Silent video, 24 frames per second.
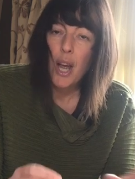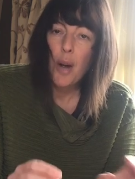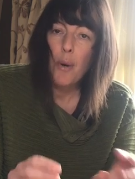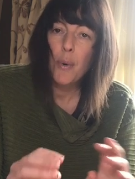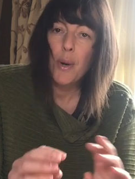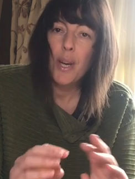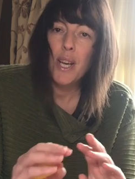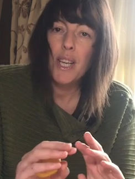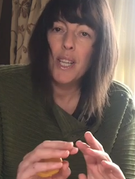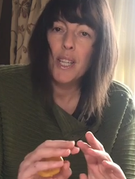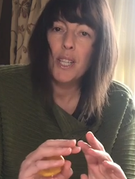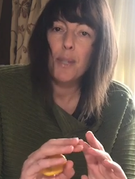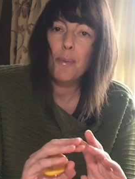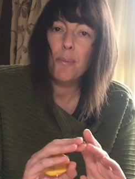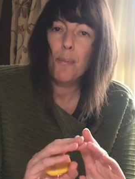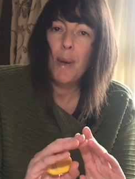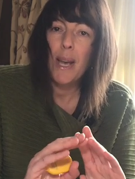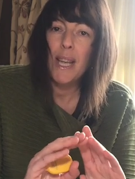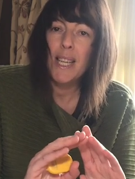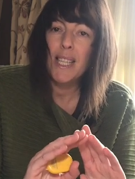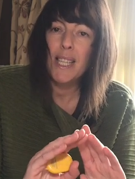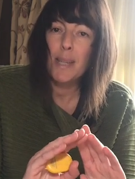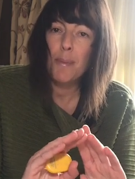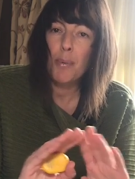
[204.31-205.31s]
which
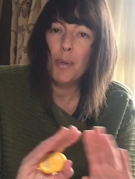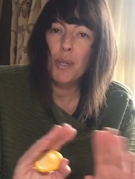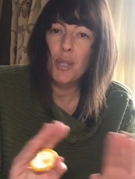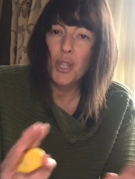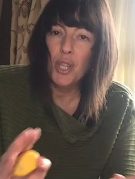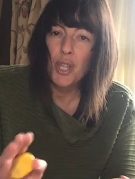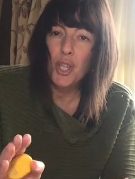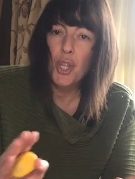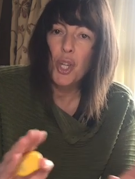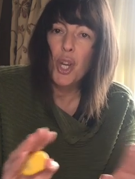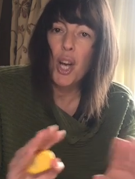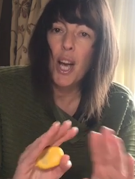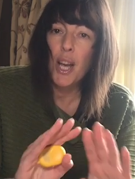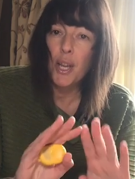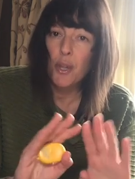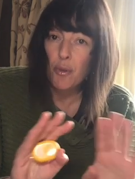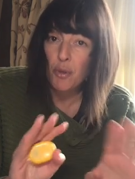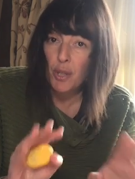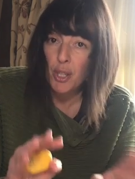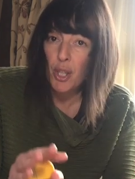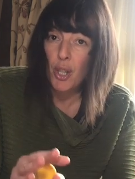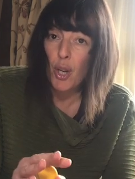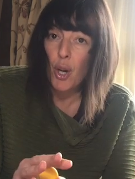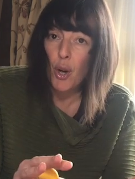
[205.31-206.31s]
basically puts a shine
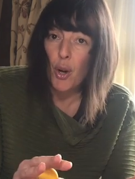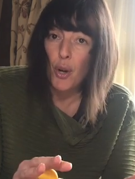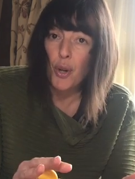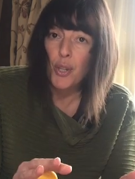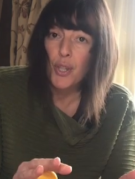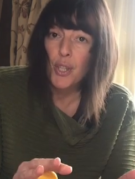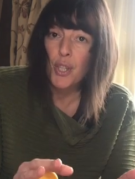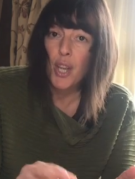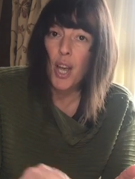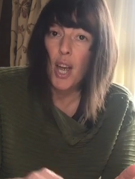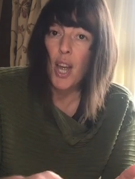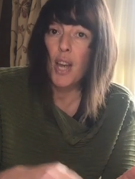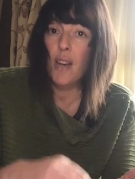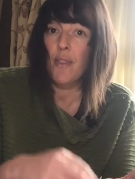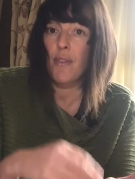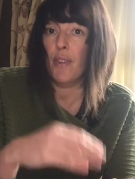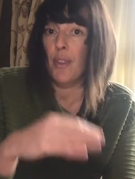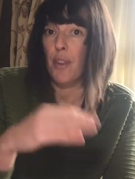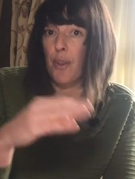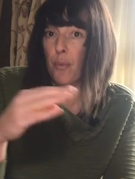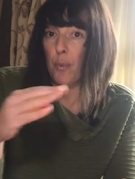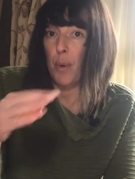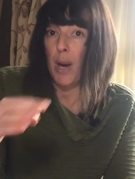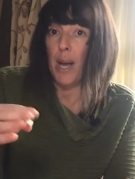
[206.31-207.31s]
or a gloss over
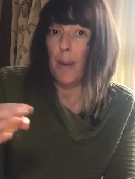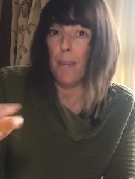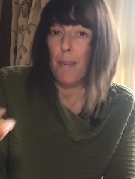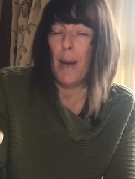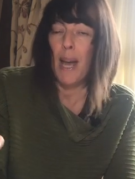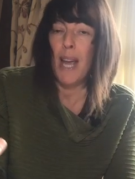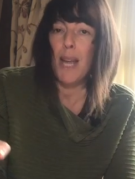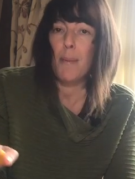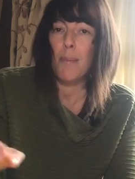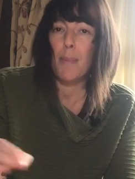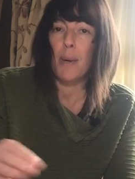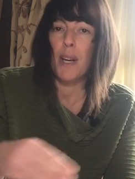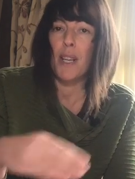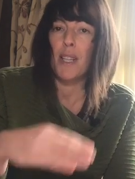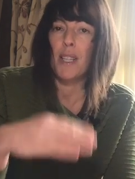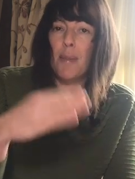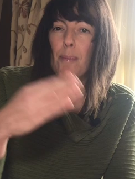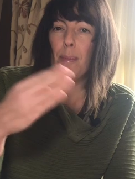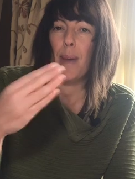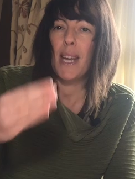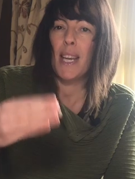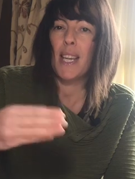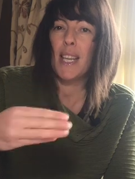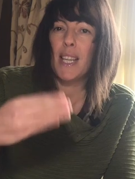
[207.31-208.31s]
the white paper
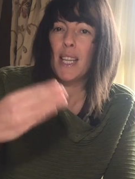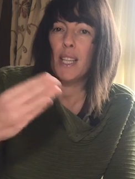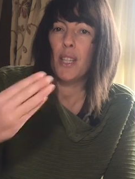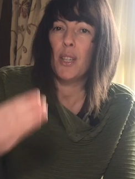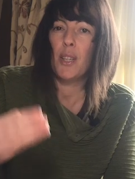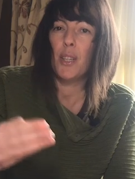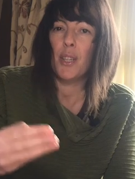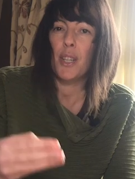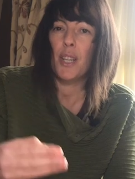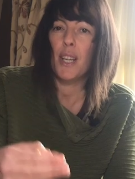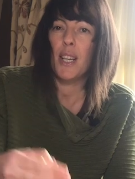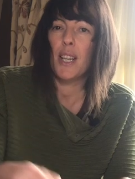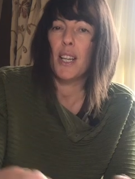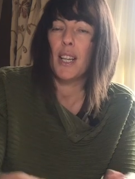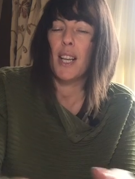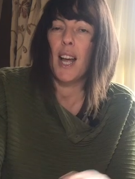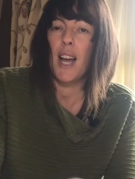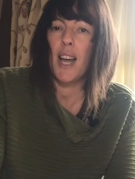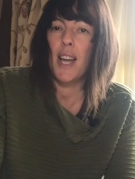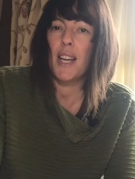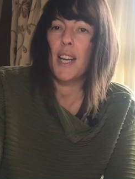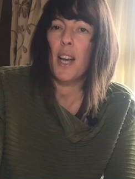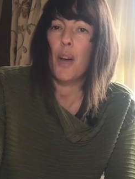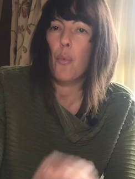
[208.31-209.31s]
to make it look
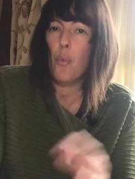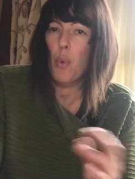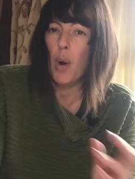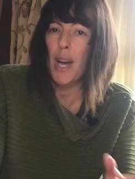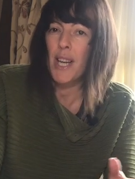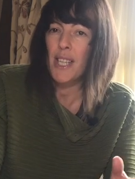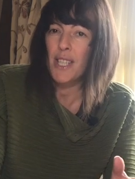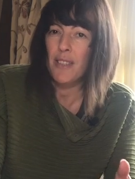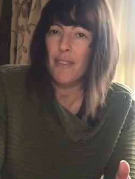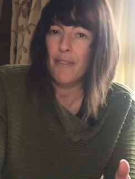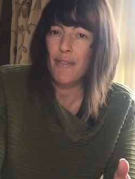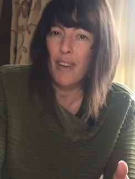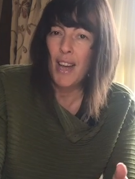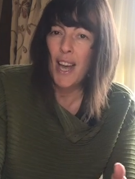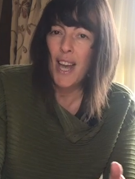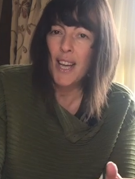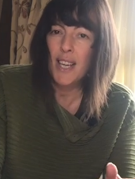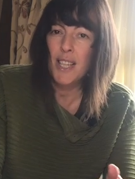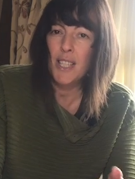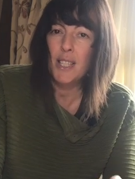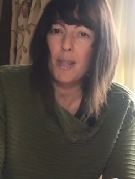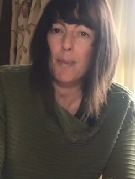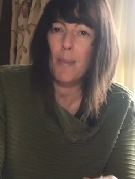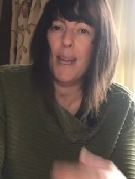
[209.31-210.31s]
like a white
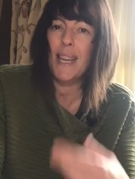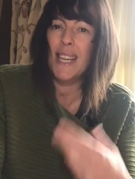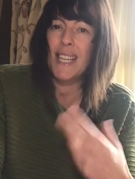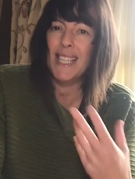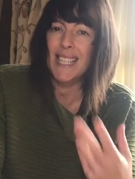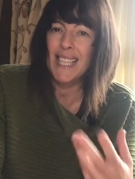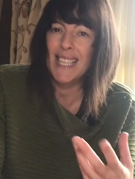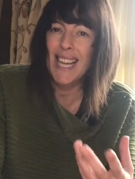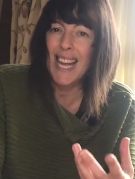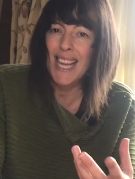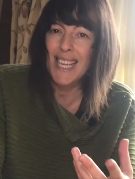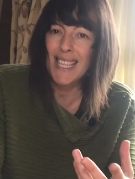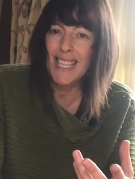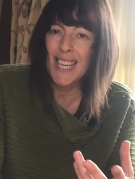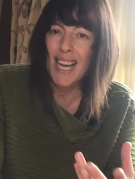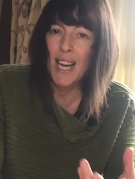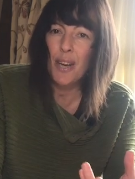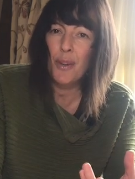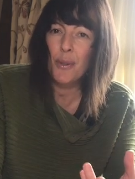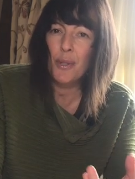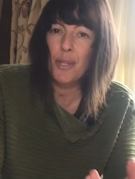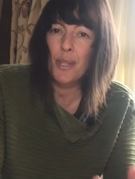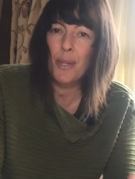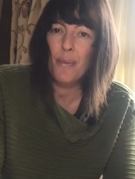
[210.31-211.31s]
effect, to make it stand
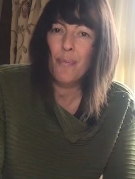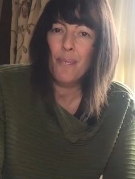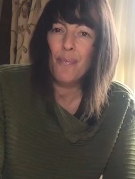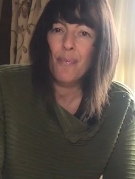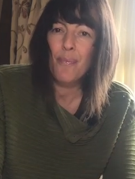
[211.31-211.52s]
out.